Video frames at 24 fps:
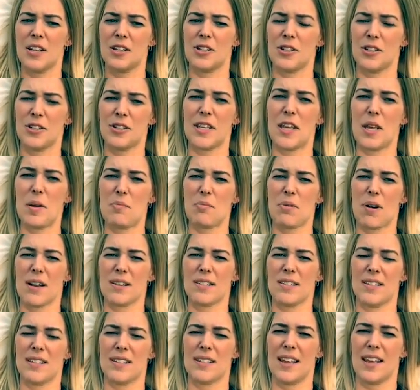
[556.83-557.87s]
Just keep
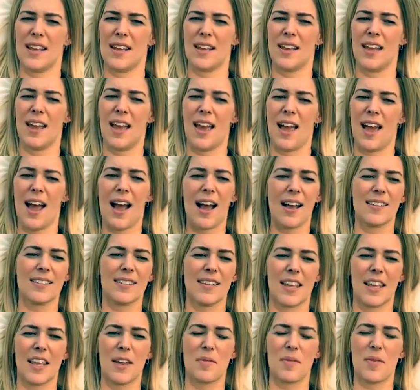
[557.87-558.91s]
practicing
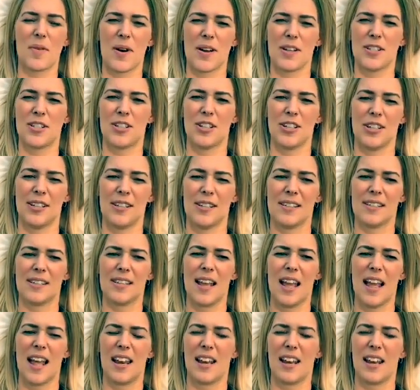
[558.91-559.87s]
asking him questions